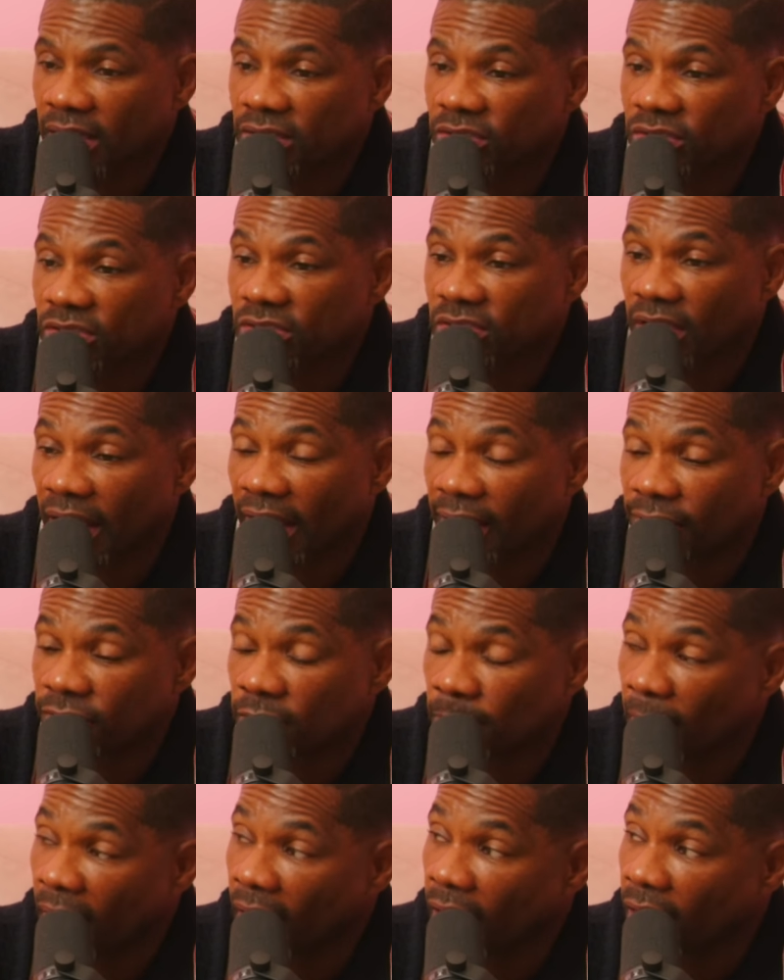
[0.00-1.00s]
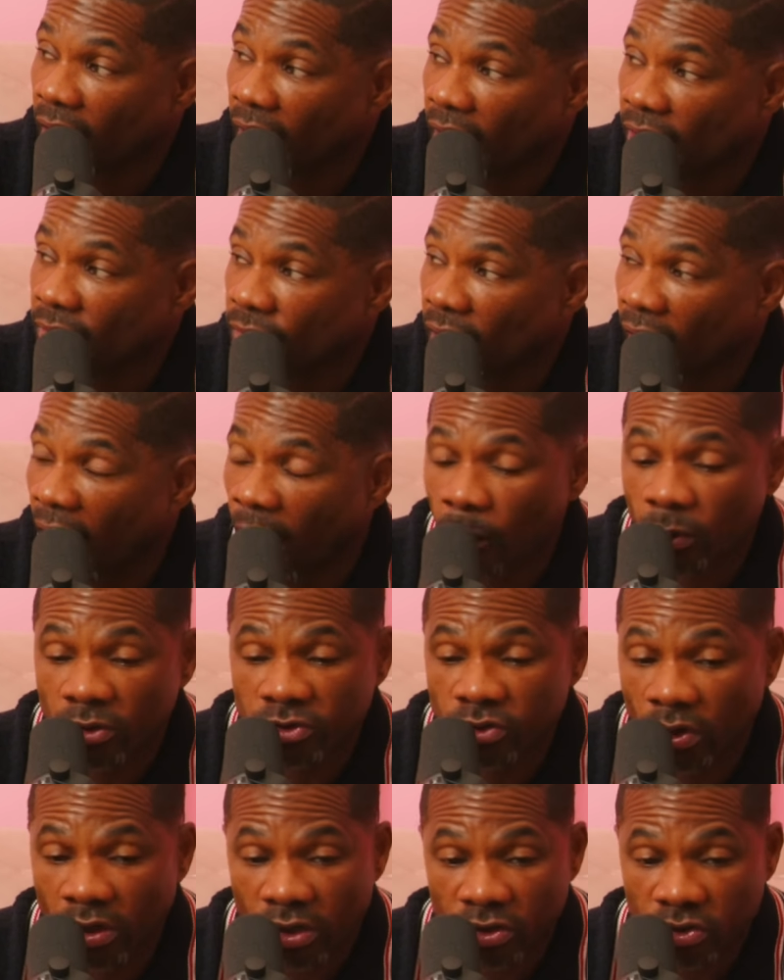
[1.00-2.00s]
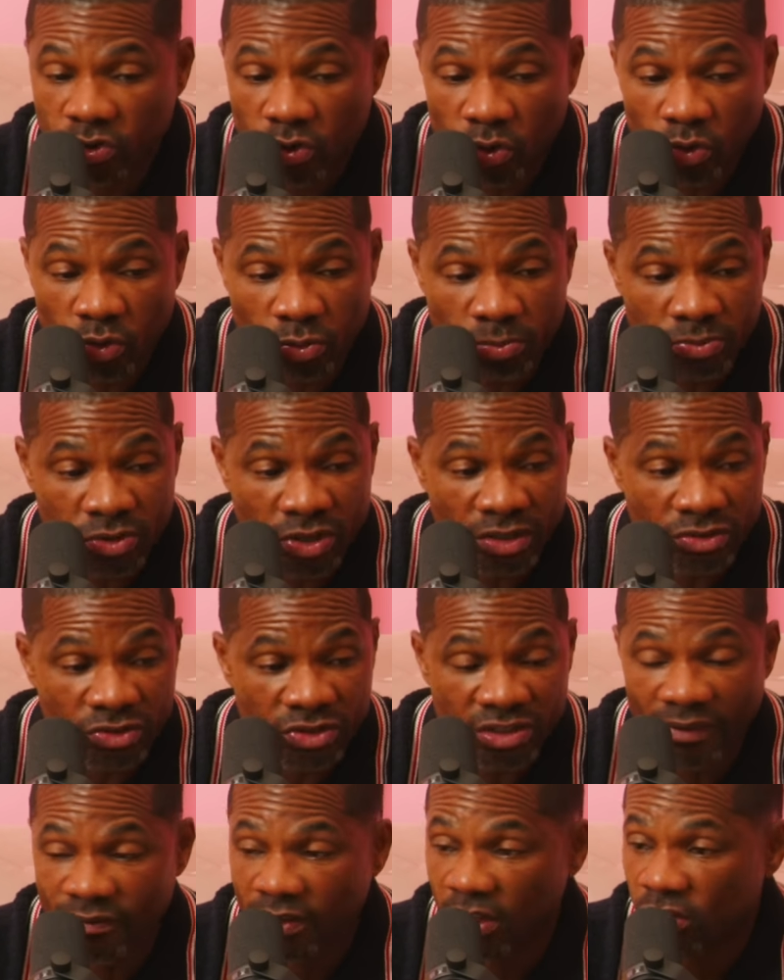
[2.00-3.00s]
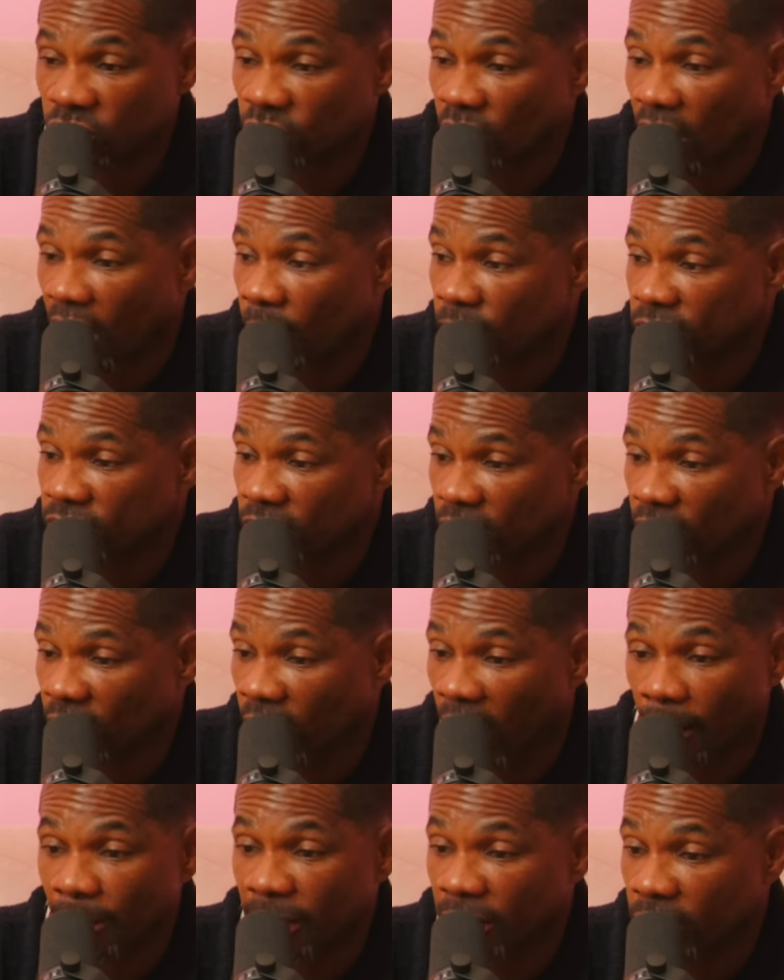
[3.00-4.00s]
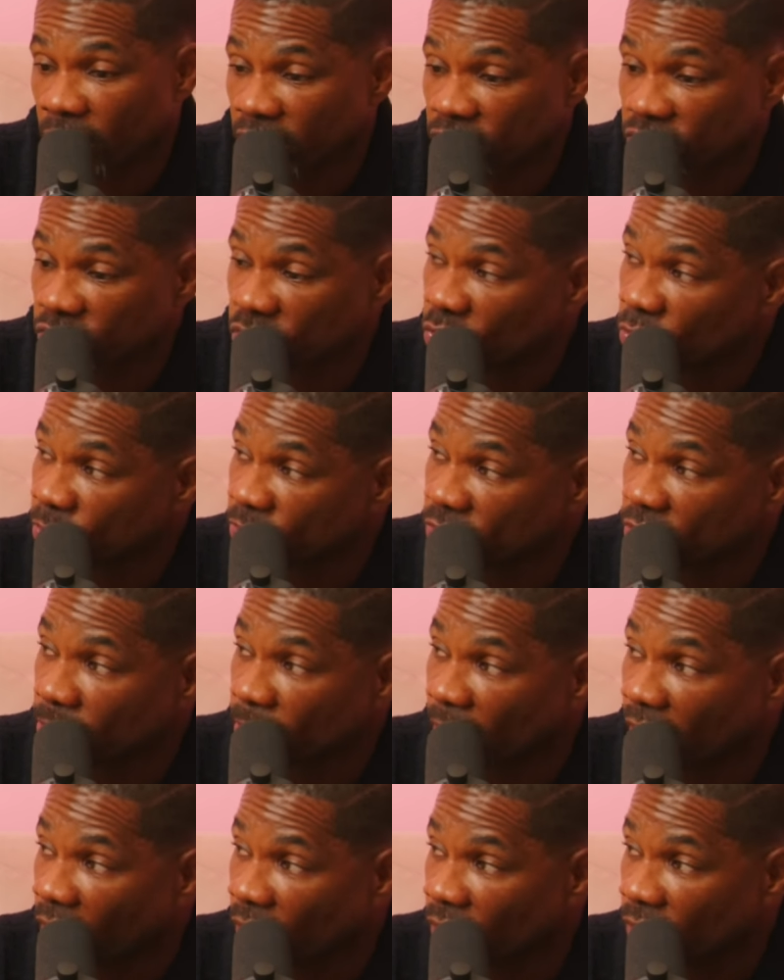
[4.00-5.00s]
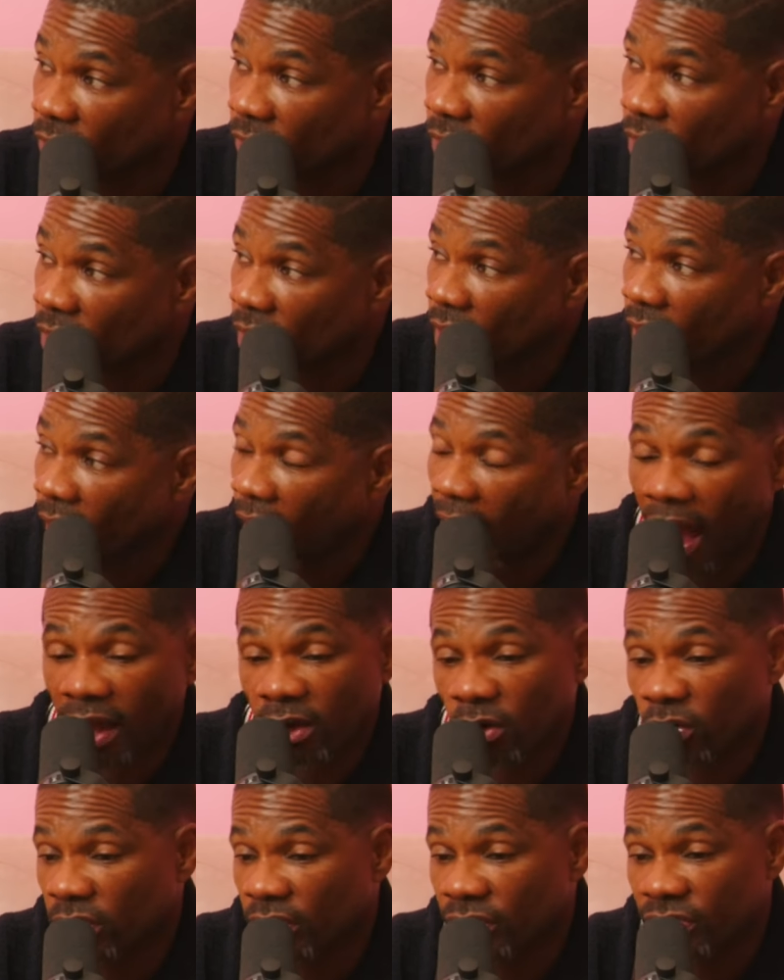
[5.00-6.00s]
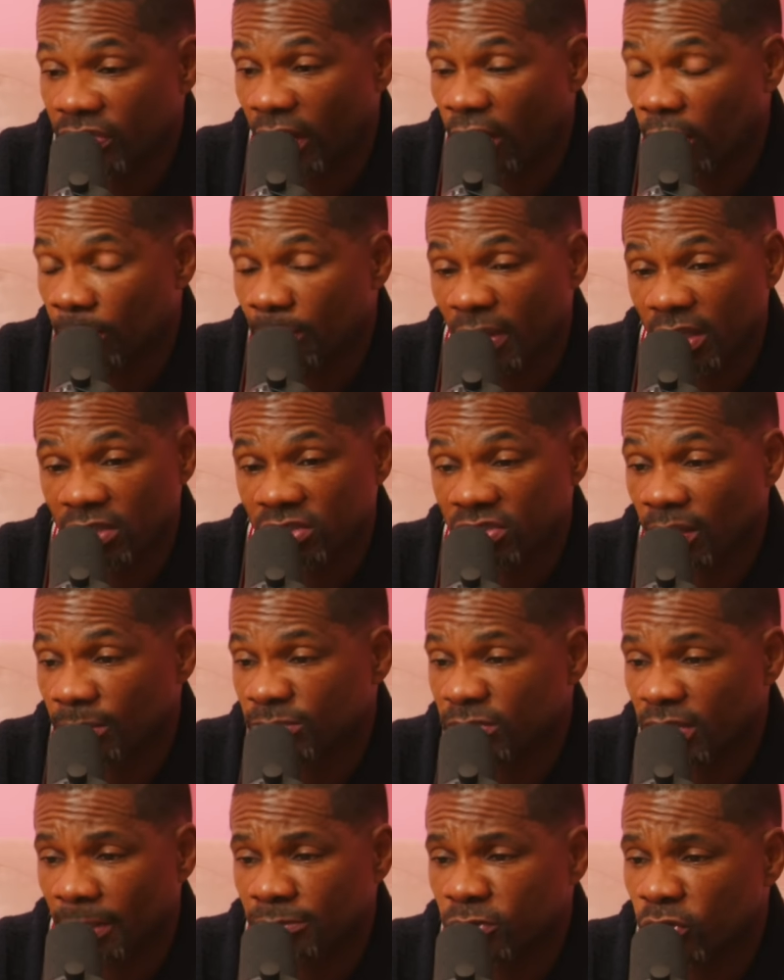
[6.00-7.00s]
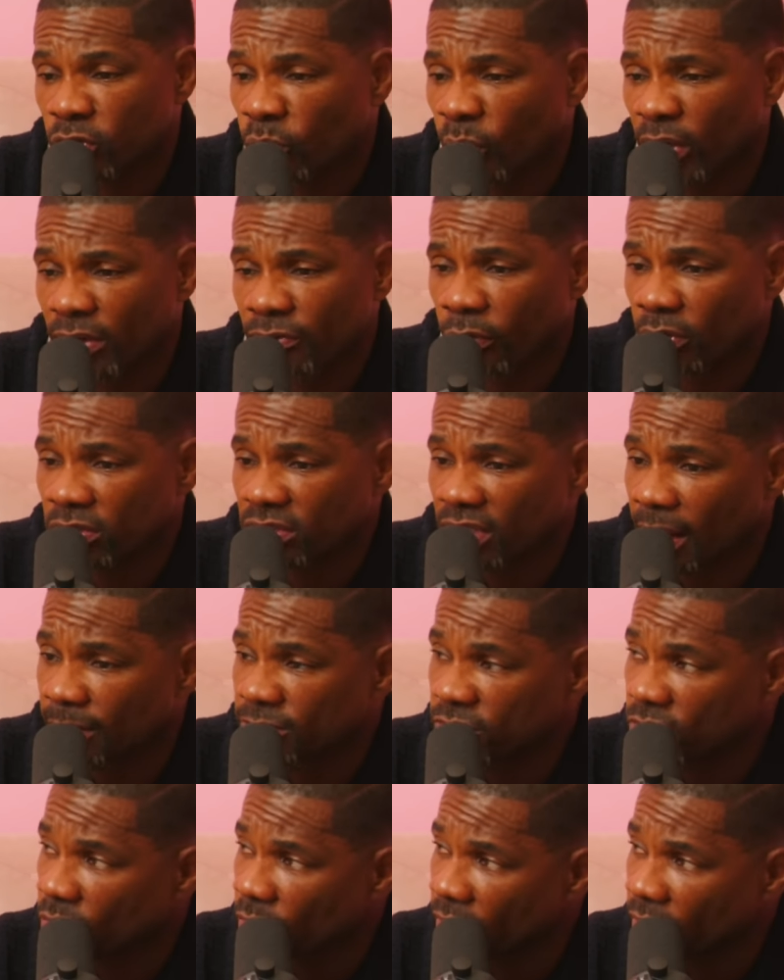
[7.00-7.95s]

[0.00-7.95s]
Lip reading: has saved my life. I was on a Zoom just 72 hours ago. I'll be on a Zoom tomorrow. I go to therapy sometimes 3-4 times a